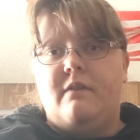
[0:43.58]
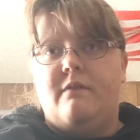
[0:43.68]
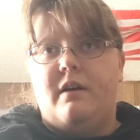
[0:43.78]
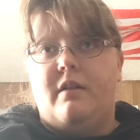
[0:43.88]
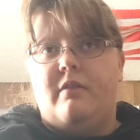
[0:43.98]

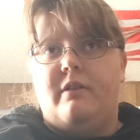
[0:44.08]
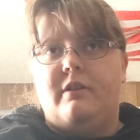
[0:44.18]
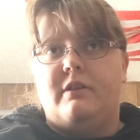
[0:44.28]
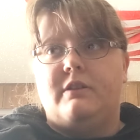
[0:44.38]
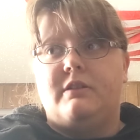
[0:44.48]

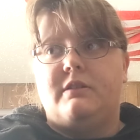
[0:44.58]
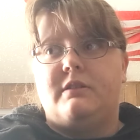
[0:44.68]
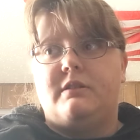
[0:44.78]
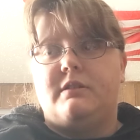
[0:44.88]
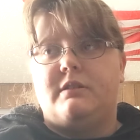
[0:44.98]
Vala
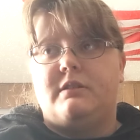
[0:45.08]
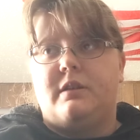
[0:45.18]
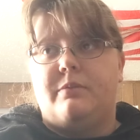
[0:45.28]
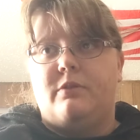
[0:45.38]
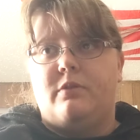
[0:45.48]

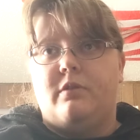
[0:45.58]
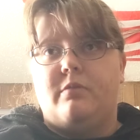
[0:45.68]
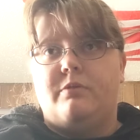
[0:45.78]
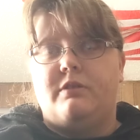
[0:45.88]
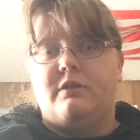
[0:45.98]
something or other
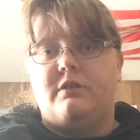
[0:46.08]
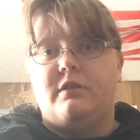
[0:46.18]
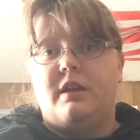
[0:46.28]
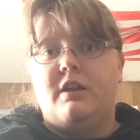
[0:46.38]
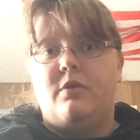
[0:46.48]
procedure.
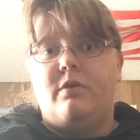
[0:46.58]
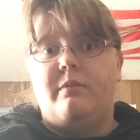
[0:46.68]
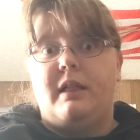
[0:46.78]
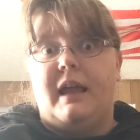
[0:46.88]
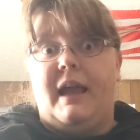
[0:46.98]
Like, you don't want to
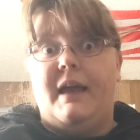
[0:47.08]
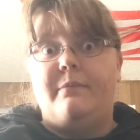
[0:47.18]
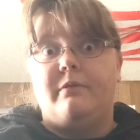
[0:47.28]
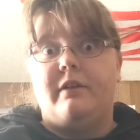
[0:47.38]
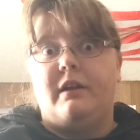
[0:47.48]
be like
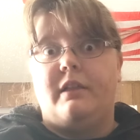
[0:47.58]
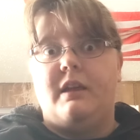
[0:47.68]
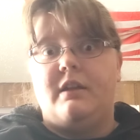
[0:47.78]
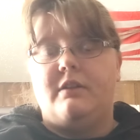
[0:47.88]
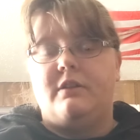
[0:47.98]

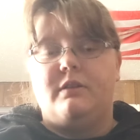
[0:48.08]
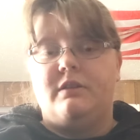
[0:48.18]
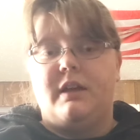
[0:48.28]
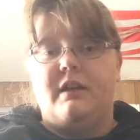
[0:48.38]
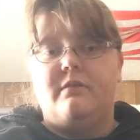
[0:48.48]
hyperventilating. Don't
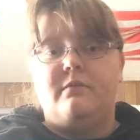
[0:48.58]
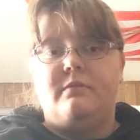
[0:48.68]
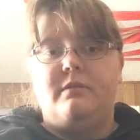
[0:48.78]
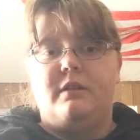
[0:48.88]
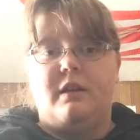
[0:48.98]
do that.
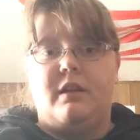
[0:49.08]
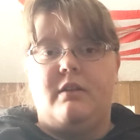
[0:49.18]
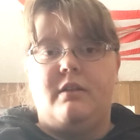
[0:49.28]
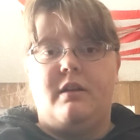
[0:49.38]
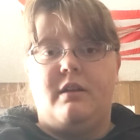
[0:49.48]

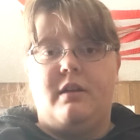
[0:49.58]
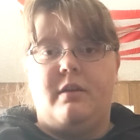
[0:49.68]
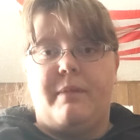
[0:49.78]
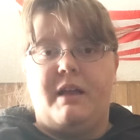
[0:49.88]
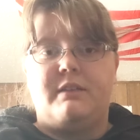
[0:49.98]
You're
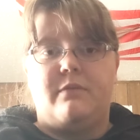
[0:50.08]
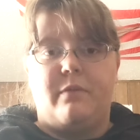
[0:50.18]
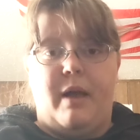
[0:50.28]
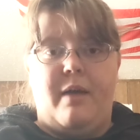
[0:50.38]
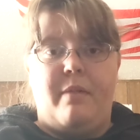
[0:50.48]
gonna pass out
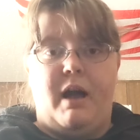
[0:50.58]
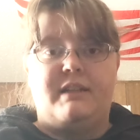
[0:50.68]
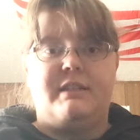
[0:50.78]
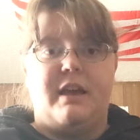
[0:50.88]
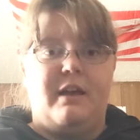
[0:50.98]
from
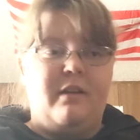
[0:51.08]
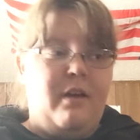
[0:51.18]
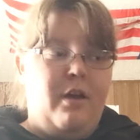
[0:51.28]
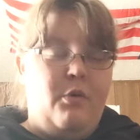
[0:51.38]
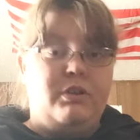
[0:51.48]
hypoxia,
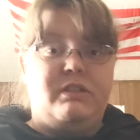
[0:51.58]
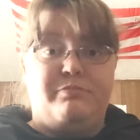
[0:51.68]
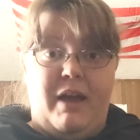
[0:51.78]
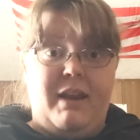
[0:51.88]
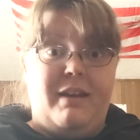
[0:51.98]
which is
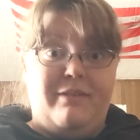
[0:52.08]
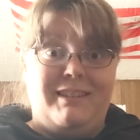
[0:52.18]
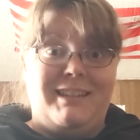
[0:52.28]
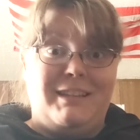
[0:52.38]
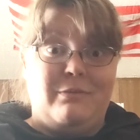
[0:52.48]
bad enough
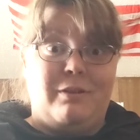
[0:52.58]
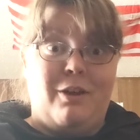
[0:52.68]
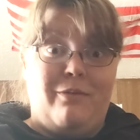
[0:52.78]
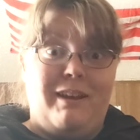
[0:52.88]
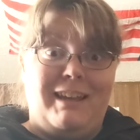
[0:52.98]
as it is with
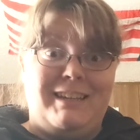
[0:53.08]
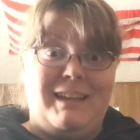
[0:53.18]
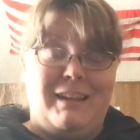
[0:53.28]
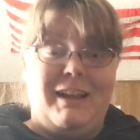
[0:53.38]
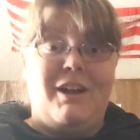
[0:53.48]

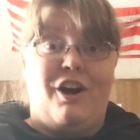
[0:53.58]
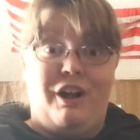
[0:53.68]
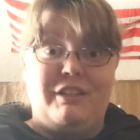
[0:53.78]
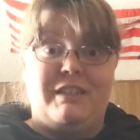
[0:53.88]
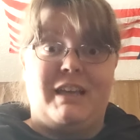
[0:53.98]
COVID-19. It
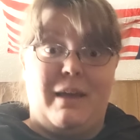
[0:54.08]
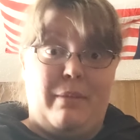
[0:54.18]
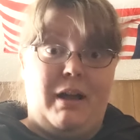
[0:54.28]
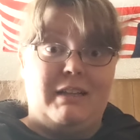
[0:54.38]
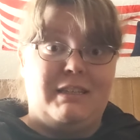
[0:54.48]
causes
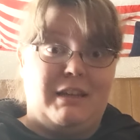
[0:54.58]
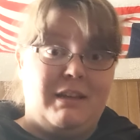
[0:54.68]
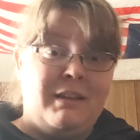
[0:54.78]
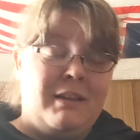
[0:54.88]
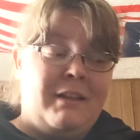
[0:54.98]

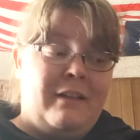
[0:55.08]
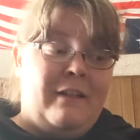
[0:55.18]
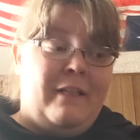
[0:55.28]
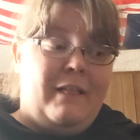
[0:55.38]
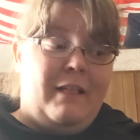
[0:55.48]
hypoxia
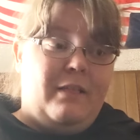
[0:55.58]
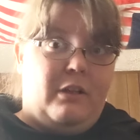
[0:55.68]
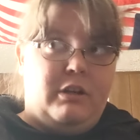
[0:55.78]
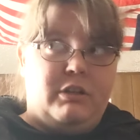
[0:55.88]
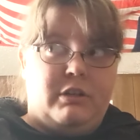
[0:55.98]

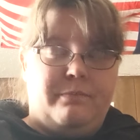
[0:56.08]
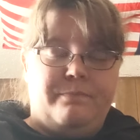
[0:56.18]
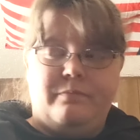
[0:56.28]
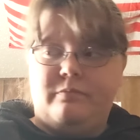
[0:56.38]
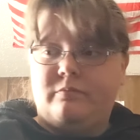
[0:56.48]
long term.
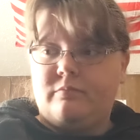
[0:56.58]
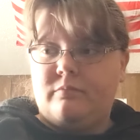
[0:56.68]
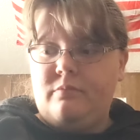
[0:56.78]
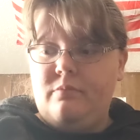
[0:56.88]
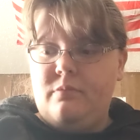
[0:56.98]

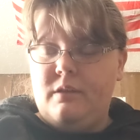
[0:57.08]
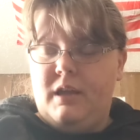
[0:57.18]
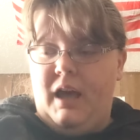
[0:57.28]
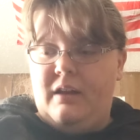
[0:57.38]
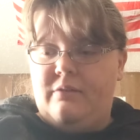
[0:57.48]

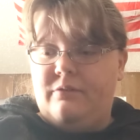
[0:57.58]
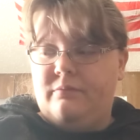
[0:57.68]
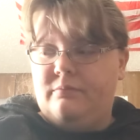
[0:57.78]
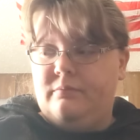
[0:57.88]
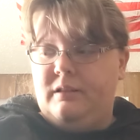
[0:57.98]
Kind of.
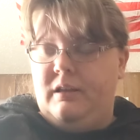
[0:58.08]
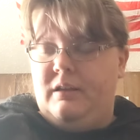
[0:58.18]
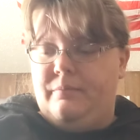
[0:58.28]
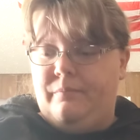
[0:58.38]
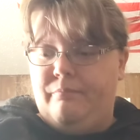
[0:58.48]

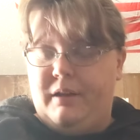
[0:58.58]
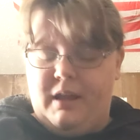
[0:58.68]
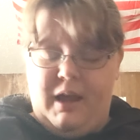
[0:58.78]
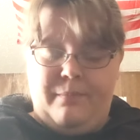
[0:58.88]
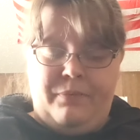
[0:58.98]

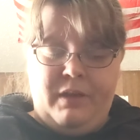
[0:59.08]
But yeah.